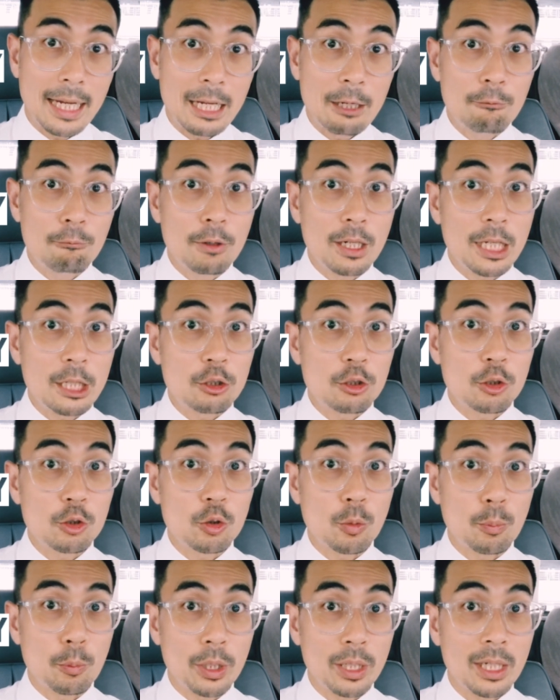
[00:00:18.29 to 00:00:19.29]
in relation
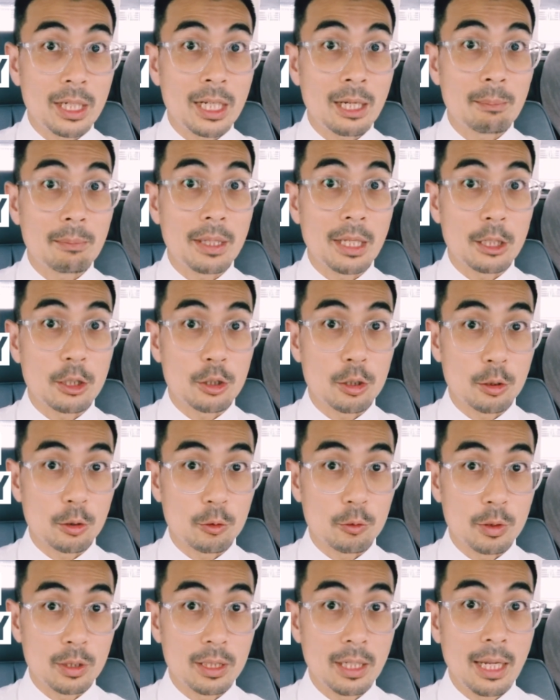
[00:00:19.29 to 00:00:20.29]
to bringing up their
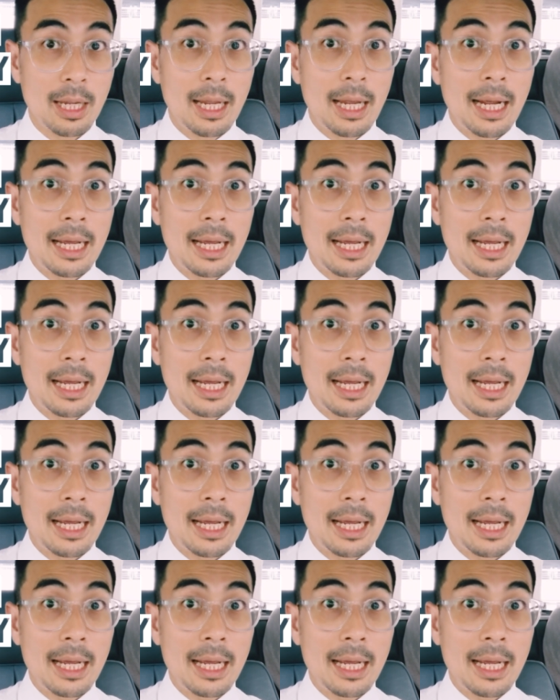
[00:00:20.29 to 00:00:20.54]
children